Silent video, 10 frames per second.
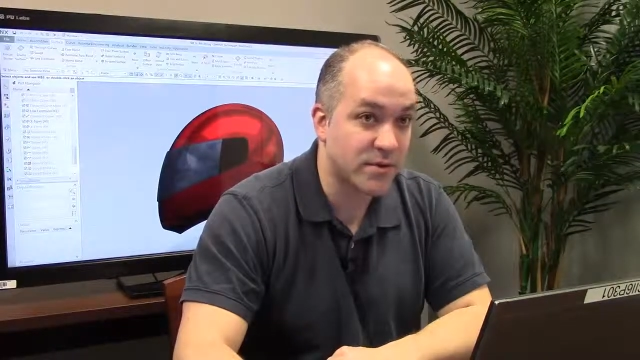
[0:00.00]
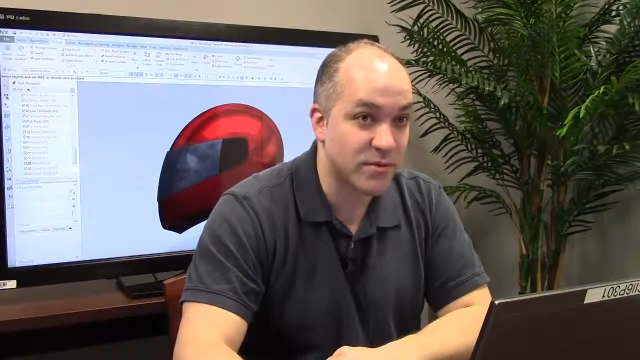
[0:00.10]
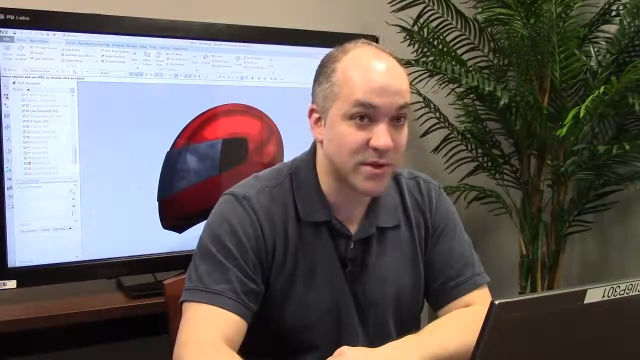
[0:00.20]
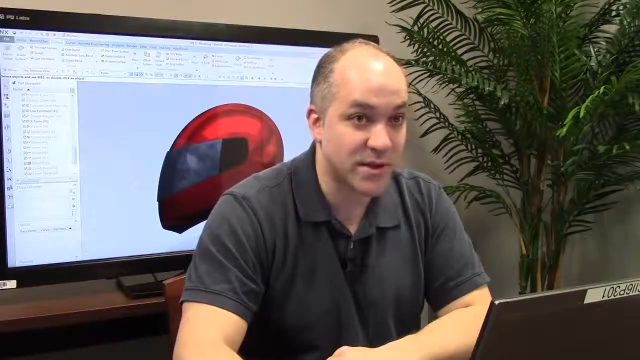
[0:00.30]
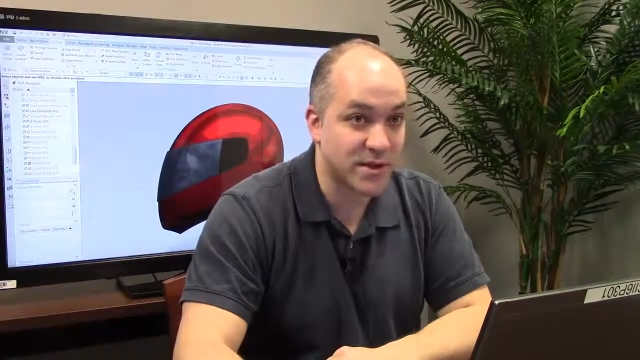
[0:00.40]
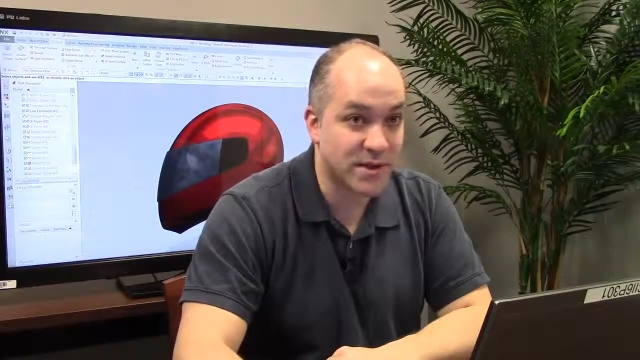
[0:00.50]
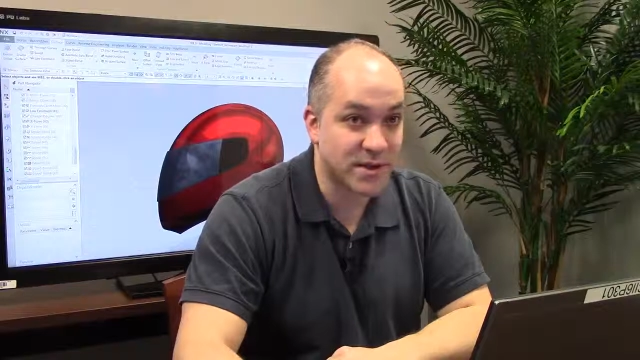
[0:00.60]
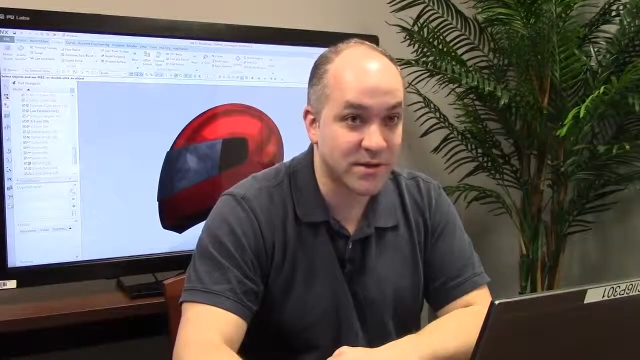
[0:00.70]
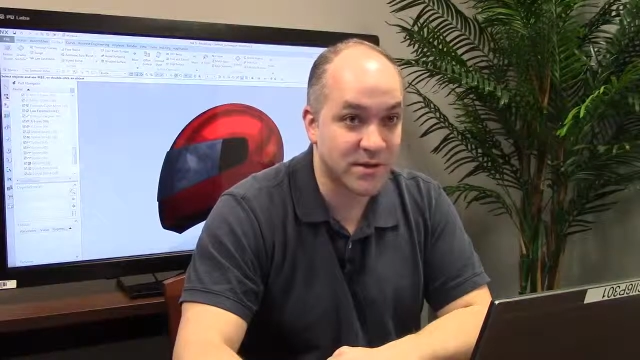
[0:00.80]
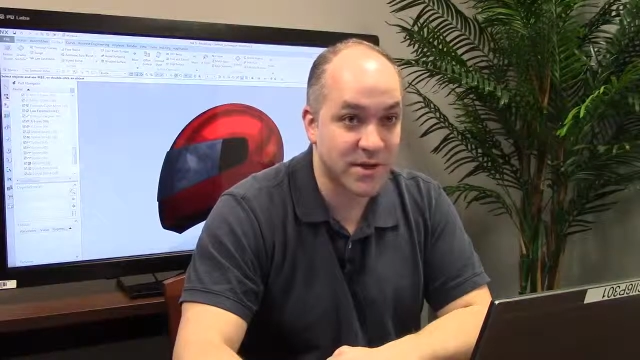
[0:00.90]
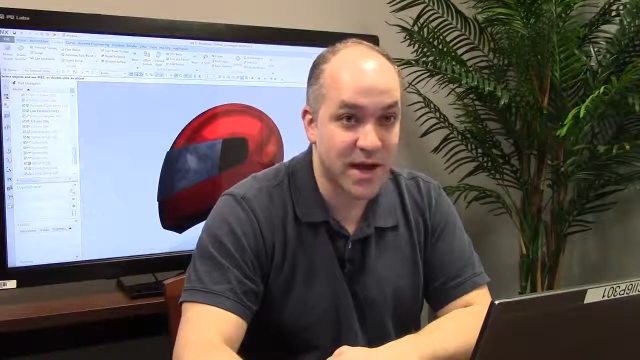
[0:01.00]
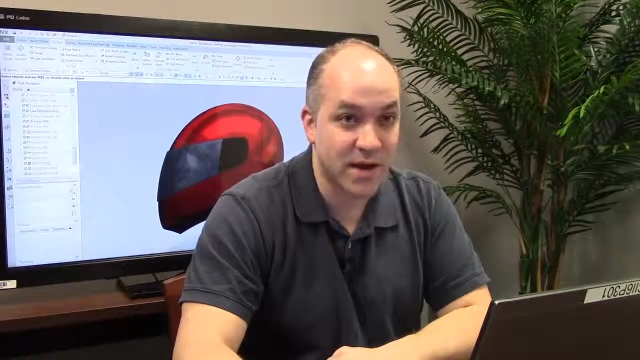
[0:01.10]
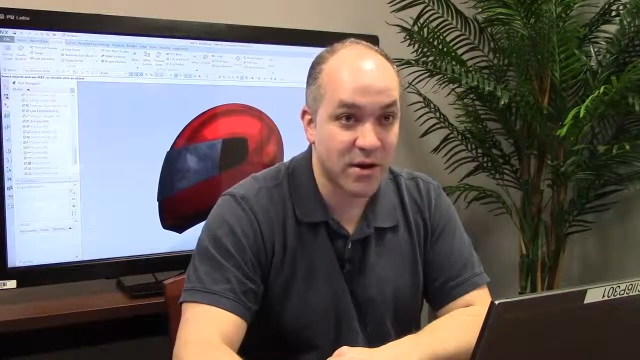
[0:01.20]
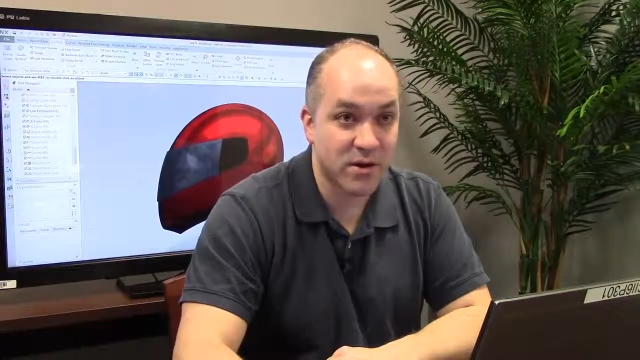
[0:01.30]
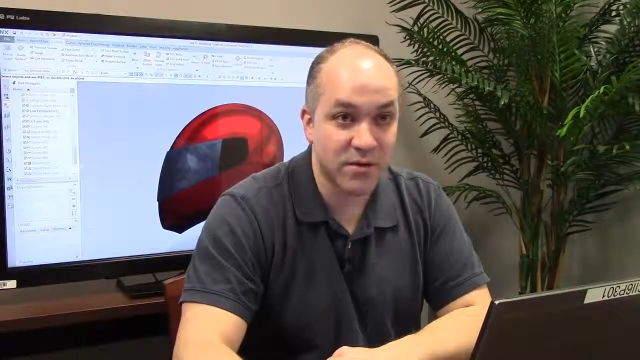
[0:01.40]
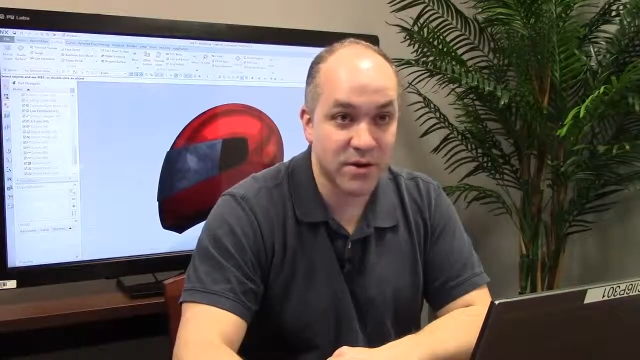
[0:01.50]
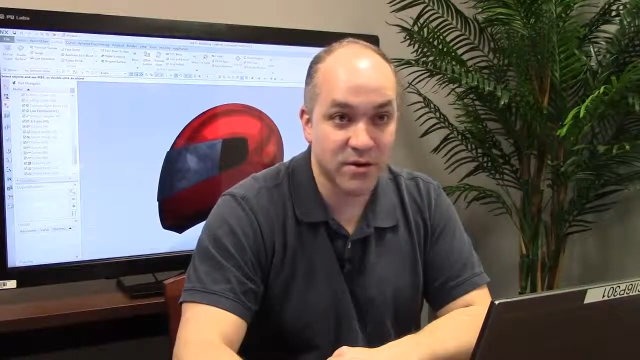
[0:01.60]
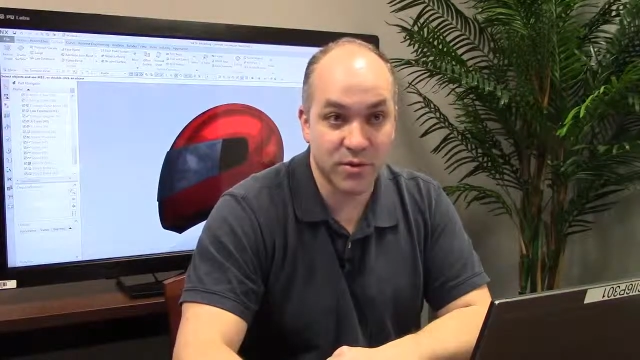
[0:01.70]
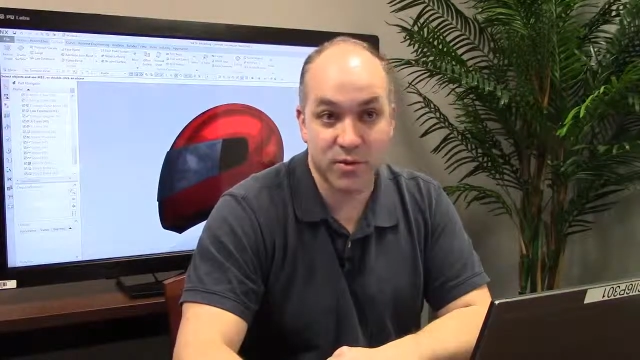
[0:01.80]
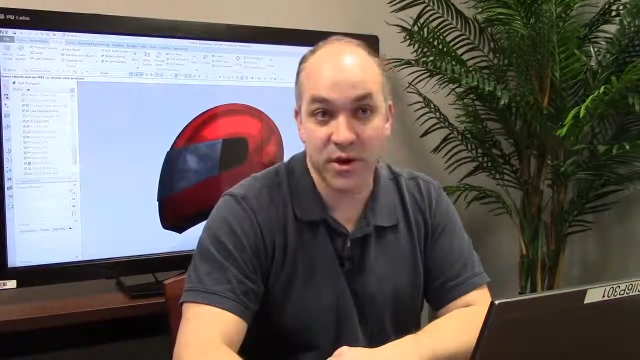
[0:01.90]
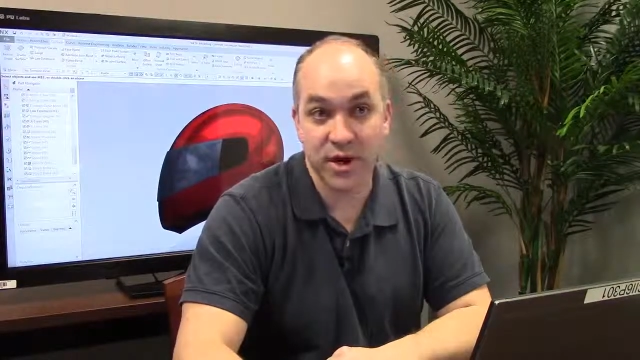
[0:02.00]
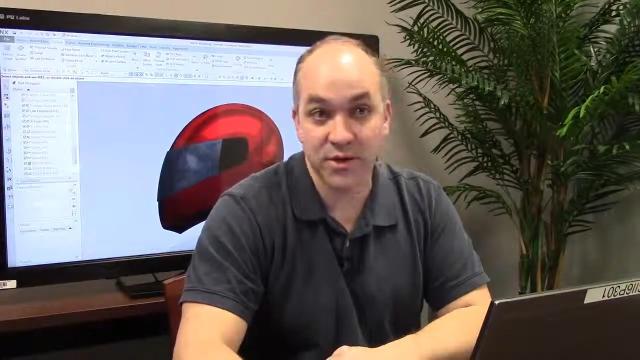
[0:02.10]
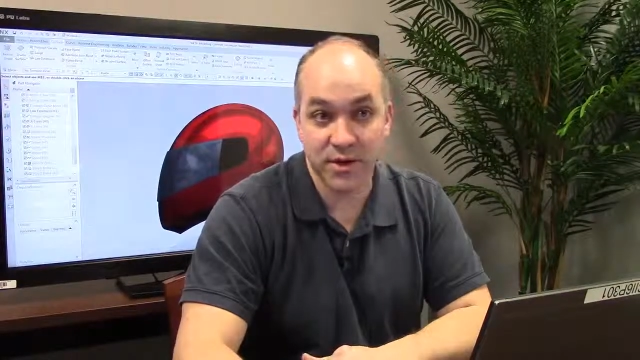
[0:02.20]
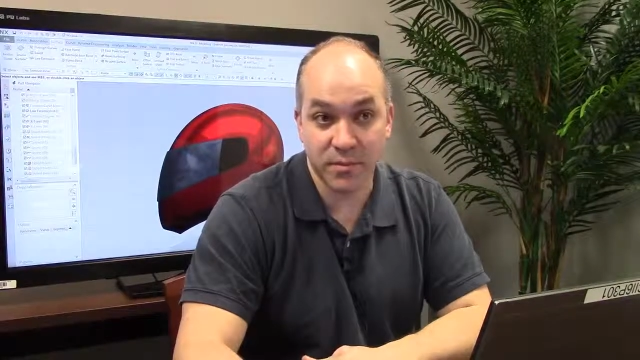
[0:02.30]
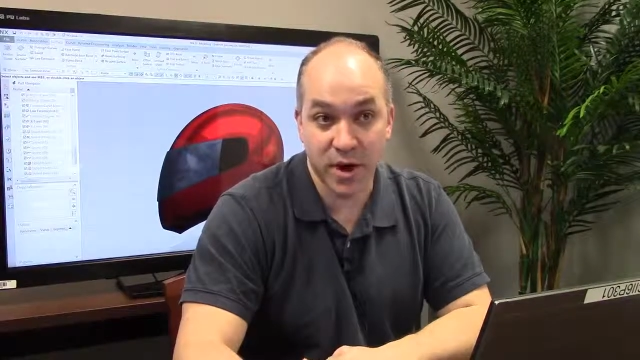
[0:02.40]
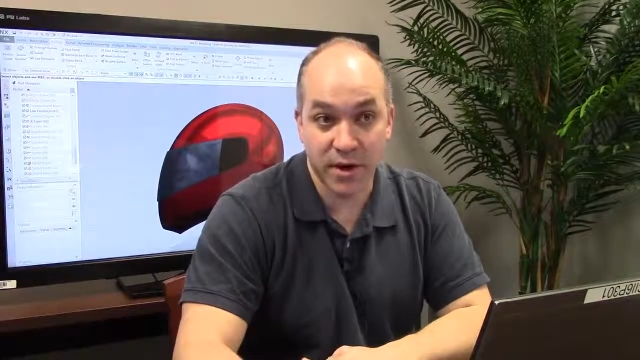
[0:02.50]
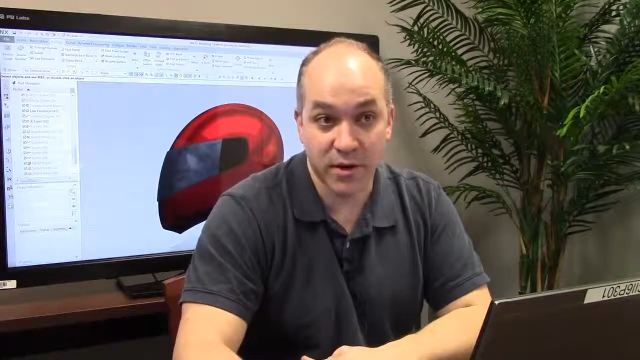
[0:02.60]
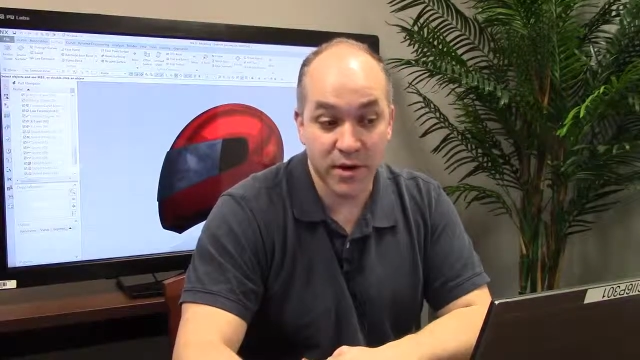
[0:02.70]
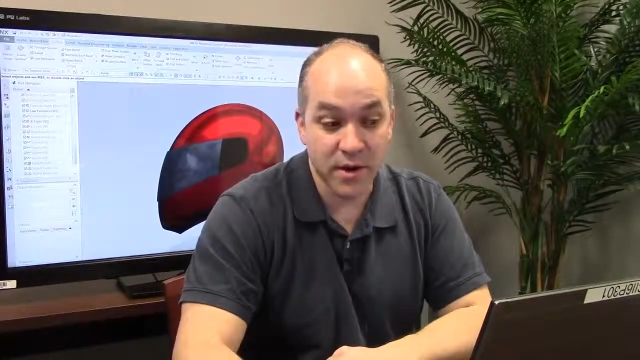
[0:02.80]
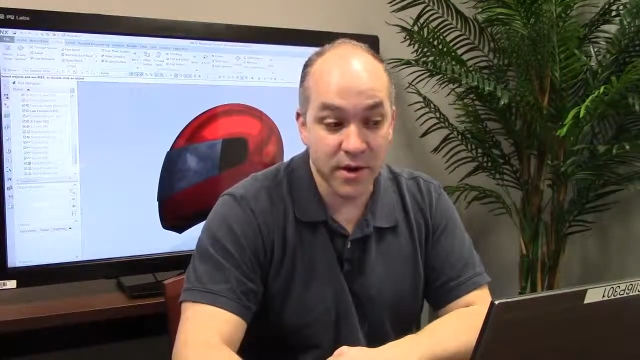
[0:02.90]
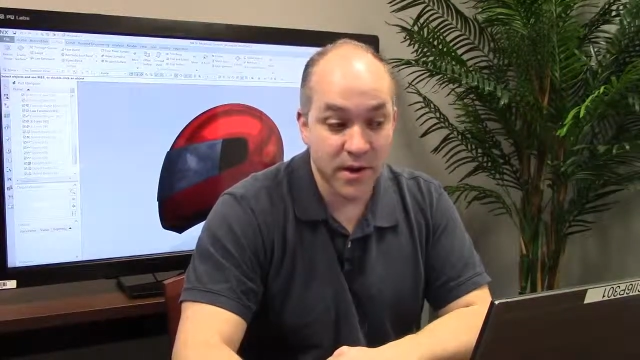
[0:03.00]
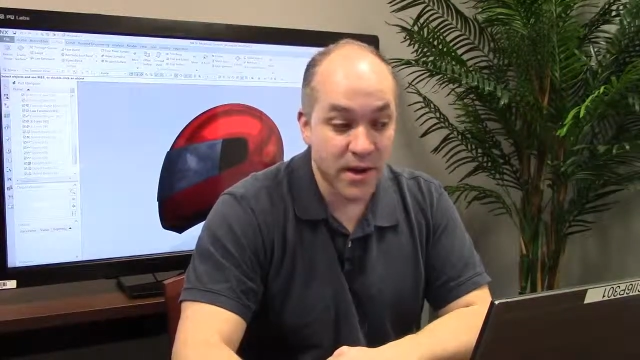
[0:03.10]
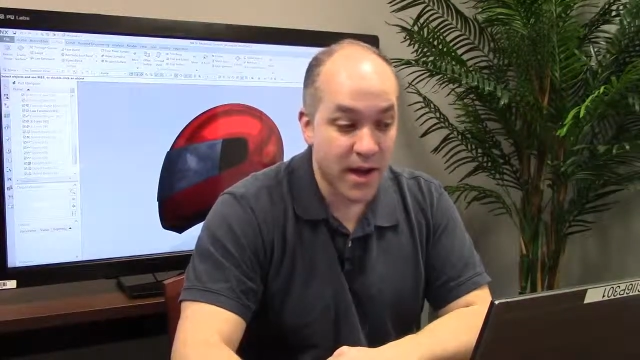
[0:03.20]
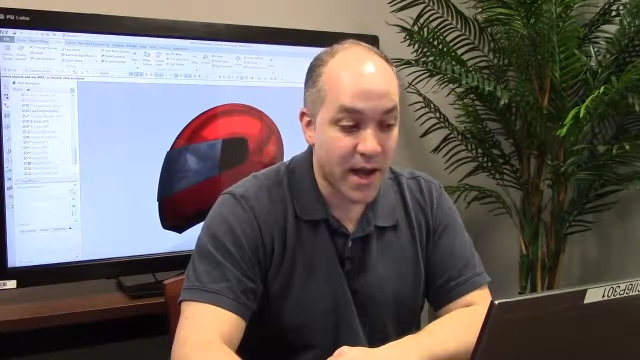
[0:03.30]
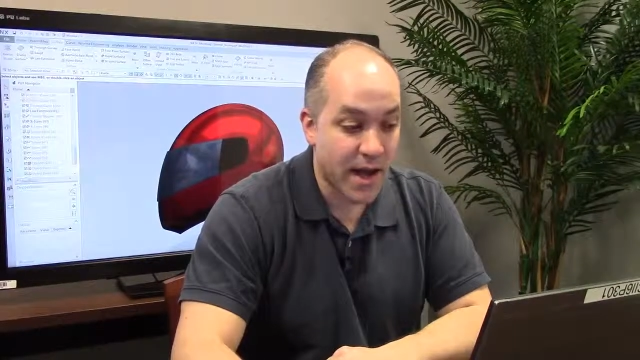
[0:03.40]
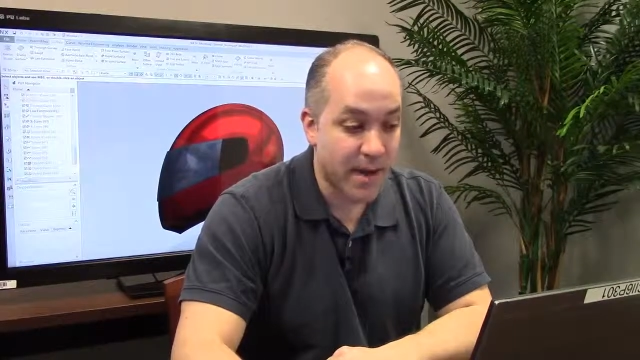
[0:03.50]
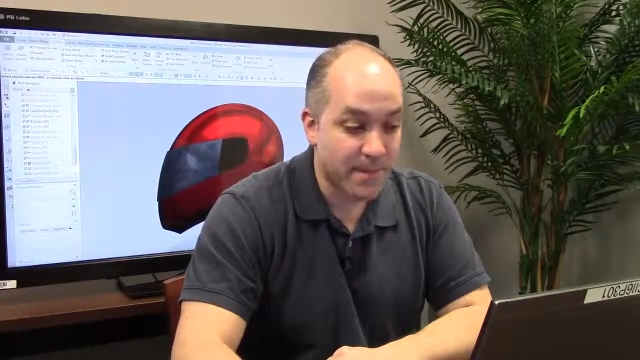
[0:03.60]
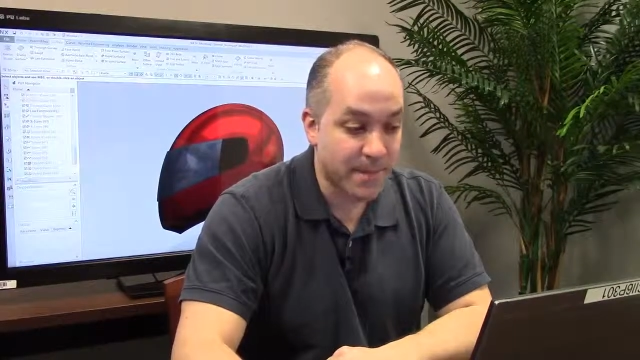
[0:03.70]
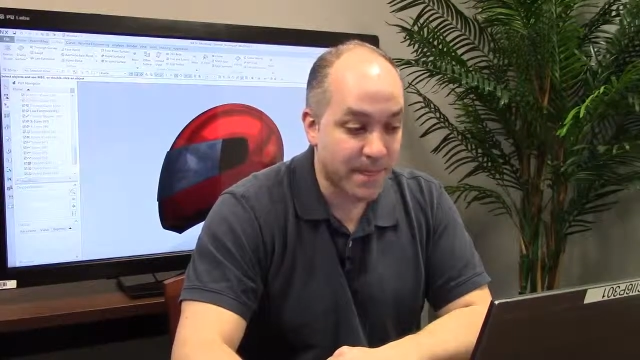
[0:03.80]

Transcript: through a detailed design all the way through the production model. The